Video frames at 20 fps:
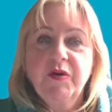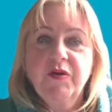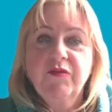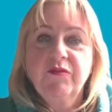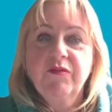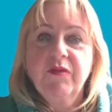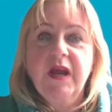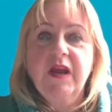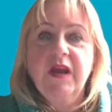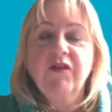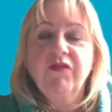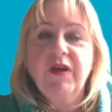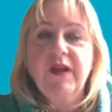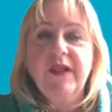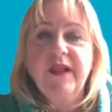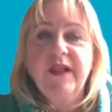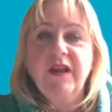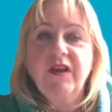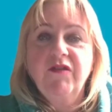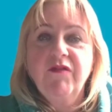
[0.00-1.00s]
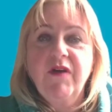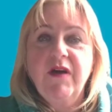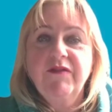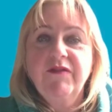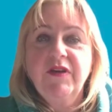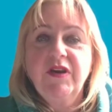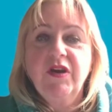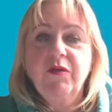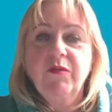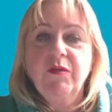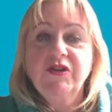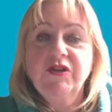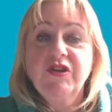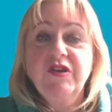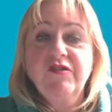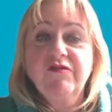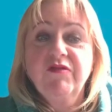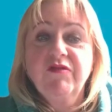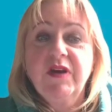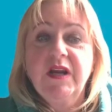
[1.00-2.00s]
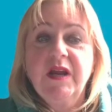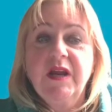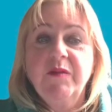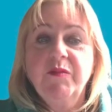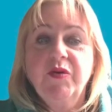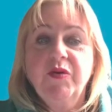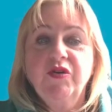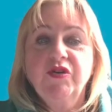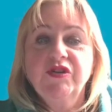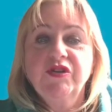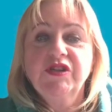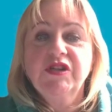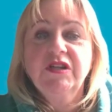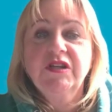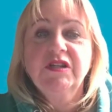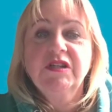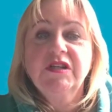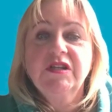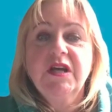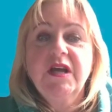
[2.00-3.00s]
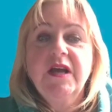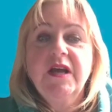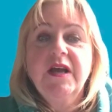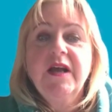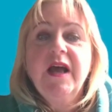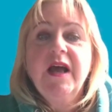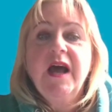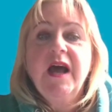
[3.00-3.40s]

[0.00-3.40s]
but increasing your revenue, which is really important.